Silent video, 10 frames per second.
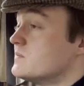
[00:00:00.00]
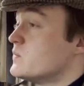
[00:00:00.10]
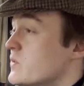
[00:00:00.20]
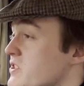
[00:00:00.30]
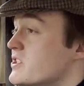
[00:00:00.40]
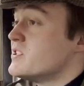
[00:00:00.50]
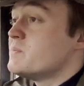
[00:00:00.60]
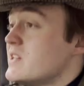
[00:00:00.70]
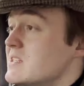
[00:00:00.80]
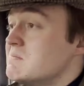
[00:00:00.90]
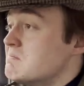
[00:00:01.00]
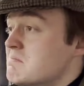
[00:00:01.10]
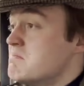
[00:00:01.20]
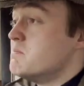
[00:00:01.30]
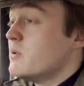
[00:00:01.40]
which has been
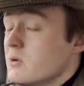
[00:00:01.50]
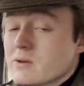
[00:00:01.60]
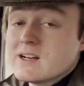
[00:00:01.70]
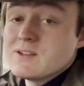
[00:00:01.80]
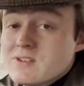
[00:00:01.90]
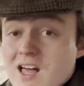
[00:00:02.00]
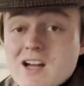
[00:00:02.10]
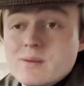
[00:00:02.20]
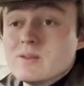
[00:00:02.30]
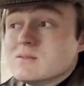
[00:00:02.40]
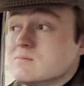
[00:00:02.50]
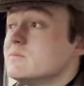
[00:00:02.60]
boringly reliable,